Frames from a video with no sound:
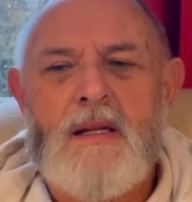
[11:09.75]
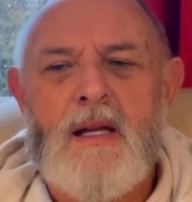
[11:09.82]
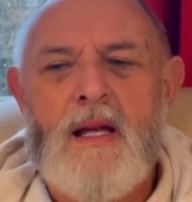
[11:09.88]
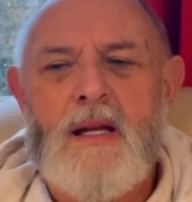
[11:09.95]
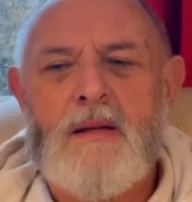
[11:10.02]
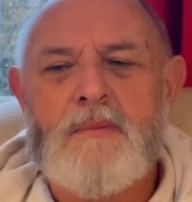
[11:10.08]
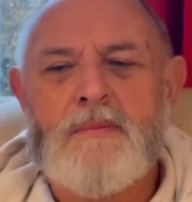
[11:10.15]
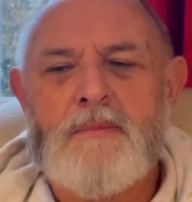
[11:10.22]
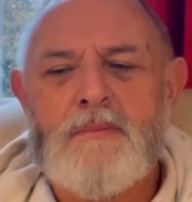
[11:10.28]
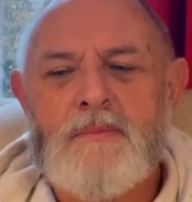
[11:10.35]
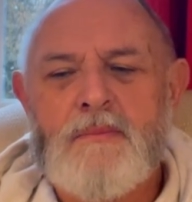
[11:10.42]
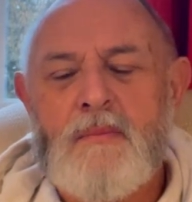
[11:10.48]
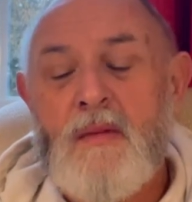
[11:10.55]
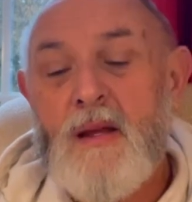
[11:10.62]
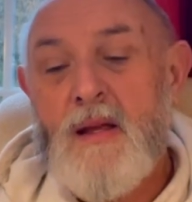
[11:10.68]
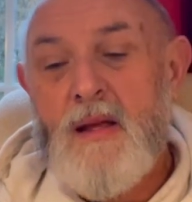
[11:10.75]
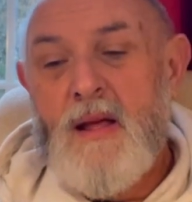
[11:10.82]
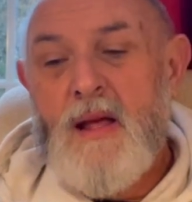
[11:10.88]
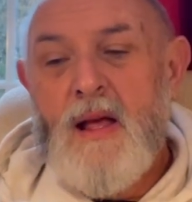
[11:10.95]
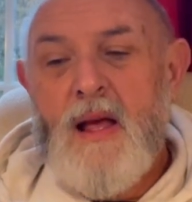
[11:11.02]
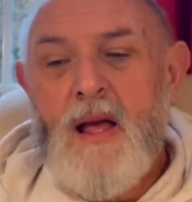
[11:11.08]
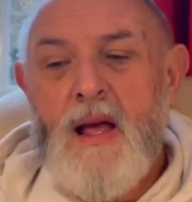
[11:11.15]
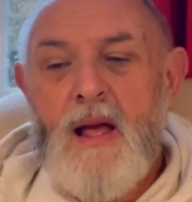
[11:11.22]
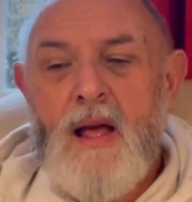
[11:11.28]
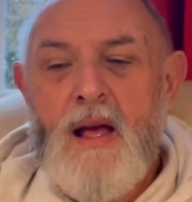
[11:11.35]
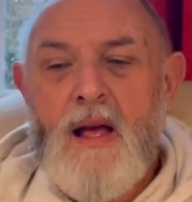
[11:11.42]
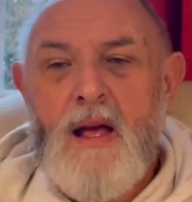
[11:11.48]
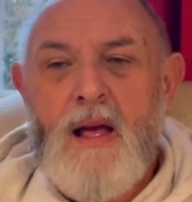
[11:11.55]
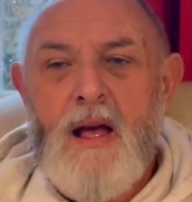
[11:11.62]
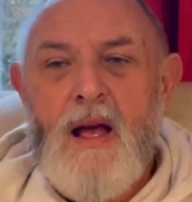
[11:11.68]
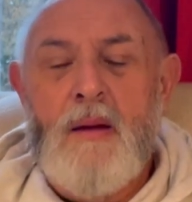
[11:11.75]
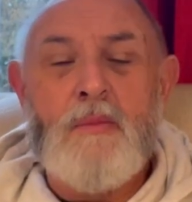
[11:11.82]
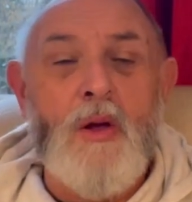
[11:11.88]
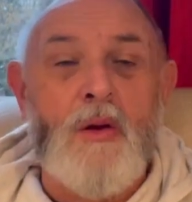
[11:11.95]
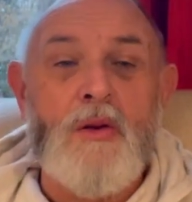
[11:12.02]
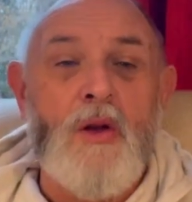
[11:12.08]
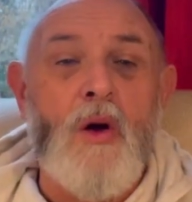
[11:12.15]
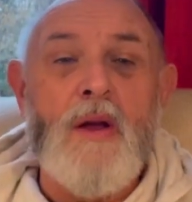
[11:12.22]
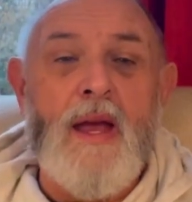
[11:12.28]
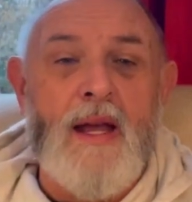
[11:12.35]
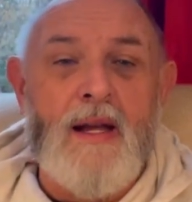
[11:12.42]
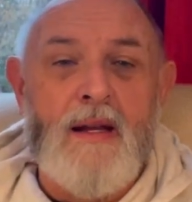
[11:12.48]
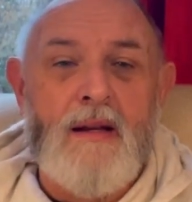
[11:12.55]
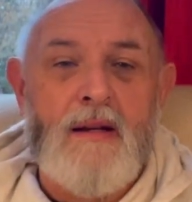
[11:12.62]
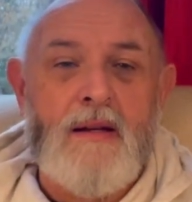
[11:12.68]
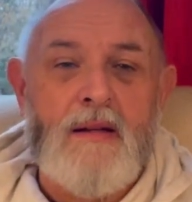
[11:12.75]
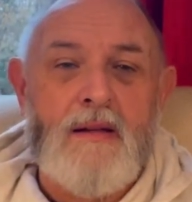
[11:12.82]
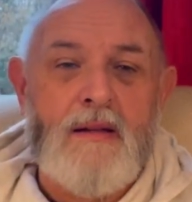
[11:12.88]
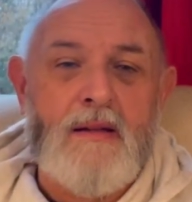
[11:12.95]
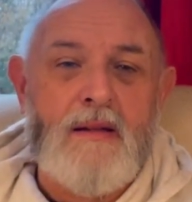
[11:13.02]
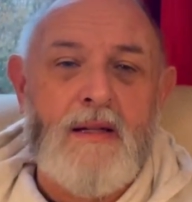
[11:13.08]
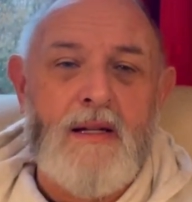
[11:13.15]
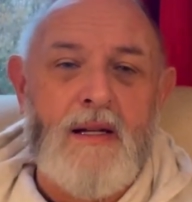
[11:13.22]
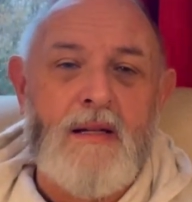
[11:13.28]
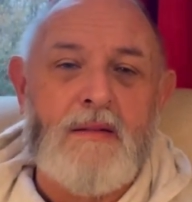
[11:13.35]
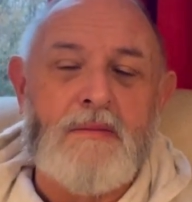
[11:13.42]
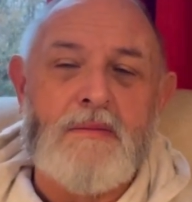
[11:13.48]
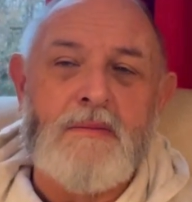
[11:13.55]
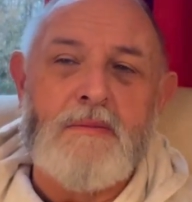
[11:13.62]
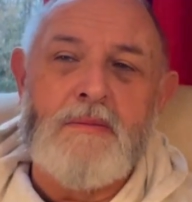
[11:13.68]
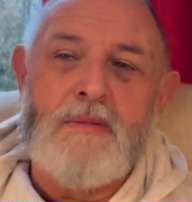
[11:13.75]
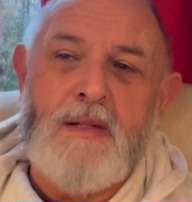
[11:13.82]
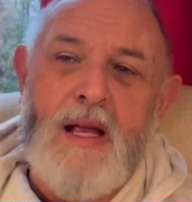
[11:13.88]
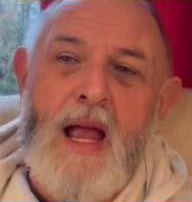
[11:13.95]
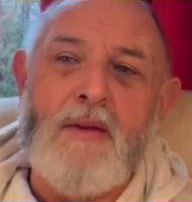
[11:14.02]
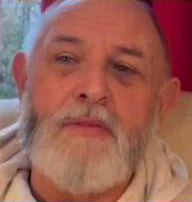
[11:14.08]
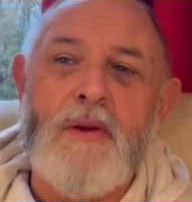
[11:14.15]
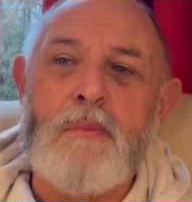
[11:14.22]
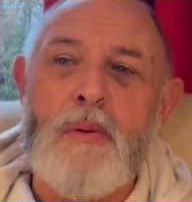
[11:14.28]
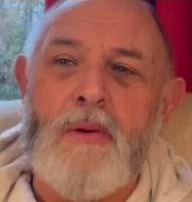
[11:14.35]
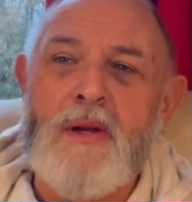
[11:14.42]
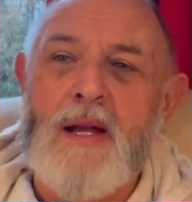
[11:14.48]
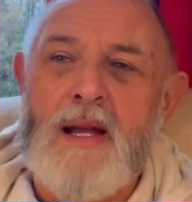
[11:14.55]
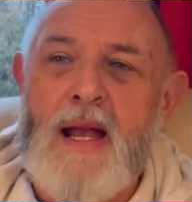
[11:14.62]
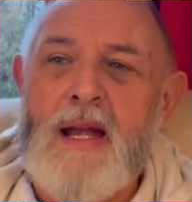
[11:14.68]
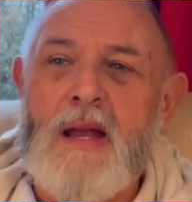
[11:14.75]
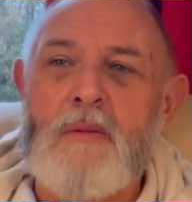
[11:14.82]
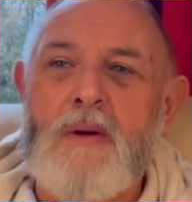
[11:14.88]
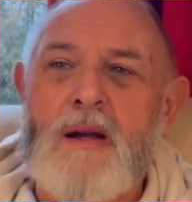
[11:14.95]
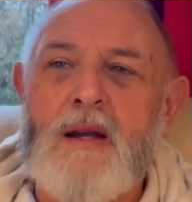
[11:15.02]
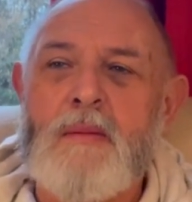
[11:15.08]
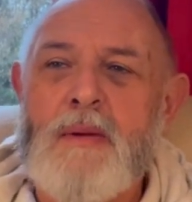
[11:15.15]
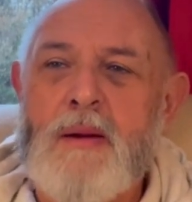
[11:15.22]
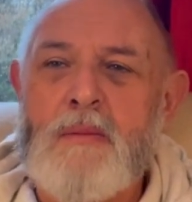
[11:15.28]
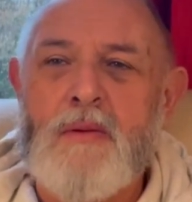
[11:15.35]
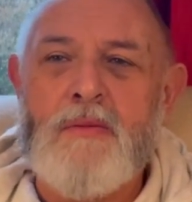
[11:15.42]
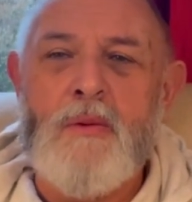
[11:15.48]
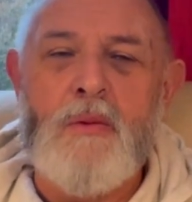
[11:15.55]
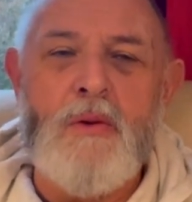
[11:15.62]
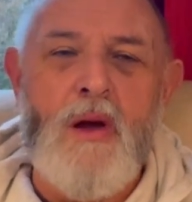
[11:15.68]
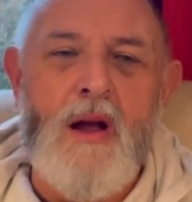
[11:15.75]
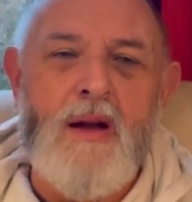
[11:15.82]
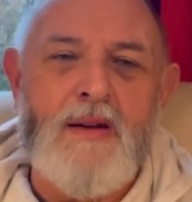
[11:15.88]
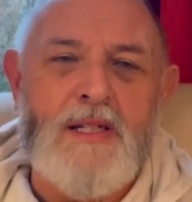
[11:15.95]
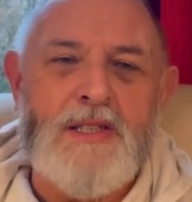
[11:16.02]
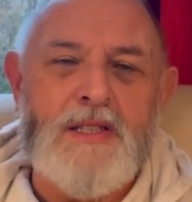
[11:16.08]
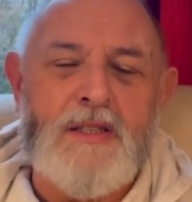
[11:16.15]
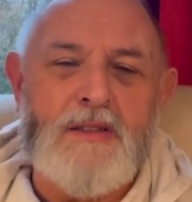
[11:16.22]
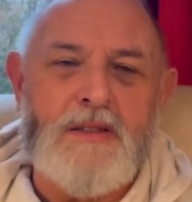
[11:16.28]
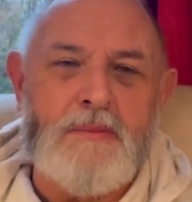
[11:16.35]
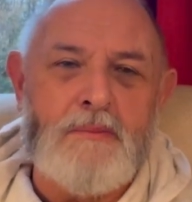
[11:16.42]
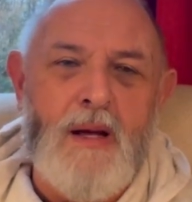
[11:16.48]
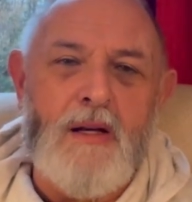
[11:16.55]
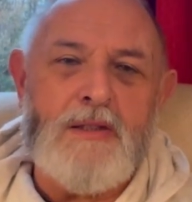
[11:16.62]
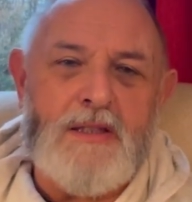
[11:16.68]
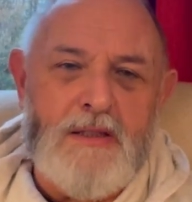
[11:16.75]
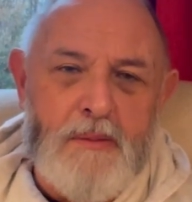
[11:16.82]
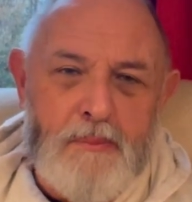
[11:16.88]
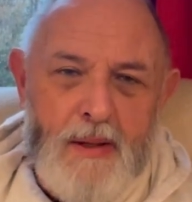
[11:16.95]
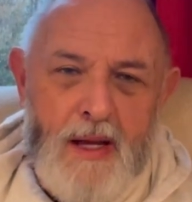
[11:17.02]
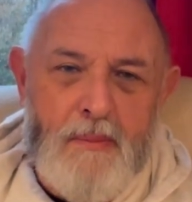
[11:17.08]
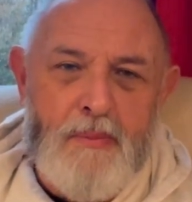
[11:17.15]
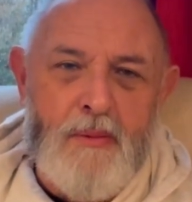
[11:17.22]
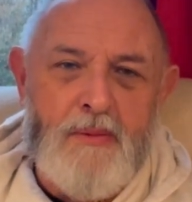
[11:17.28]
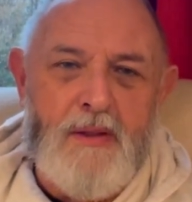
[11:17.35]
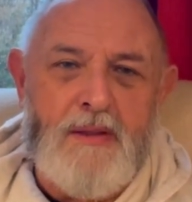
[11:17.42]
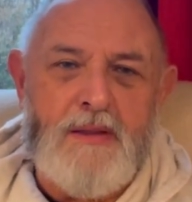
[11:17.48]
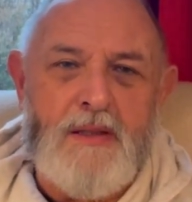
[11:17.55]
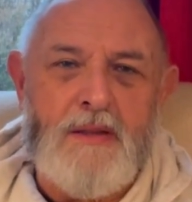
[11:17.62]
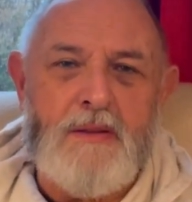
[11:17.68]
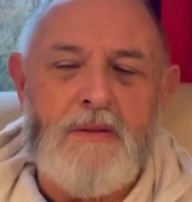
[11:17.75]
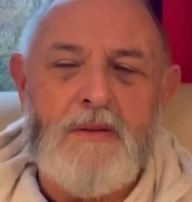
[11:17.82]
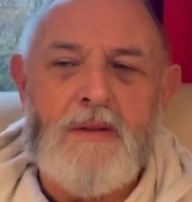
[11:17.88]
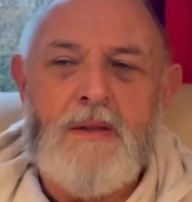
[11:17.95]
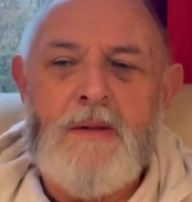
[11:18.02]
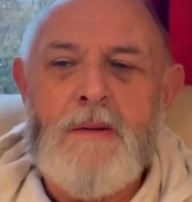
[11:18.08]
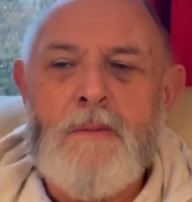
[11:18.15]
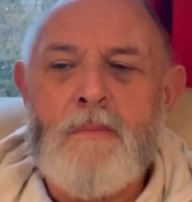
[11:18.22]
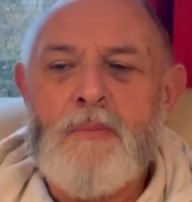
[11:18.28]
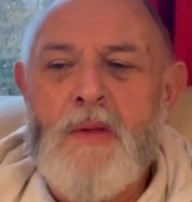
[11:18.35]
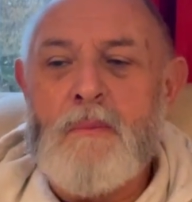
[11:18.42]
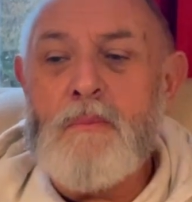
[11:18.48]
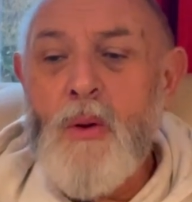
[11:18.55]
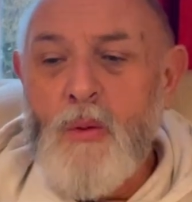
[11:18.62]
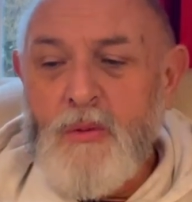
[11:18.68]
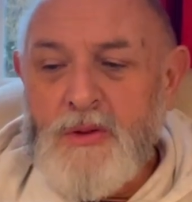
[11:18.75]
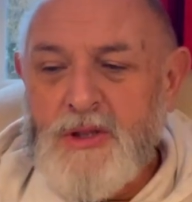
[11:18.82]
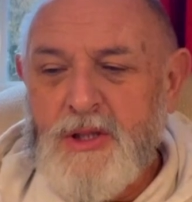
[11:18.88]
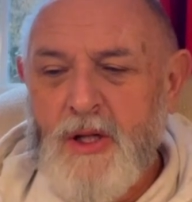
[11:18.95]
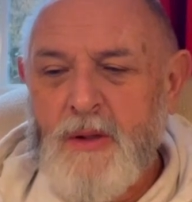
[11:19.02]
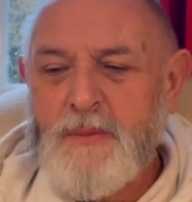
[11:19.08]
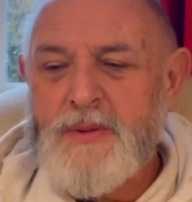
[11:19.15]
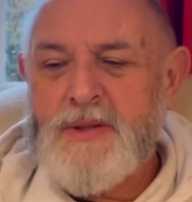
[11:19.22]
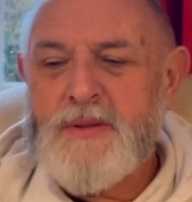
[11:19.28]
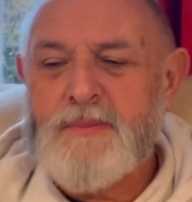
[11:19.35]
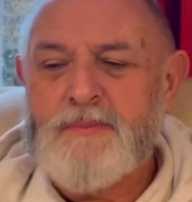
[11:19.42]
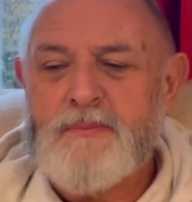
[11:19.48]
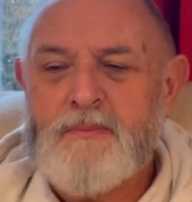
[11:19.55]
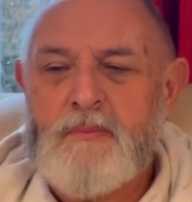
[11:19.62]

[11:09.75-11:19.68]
I'm not knocking, you know, everybody and anyone. I mean, we've all got our issues, and most of the people that do important jobs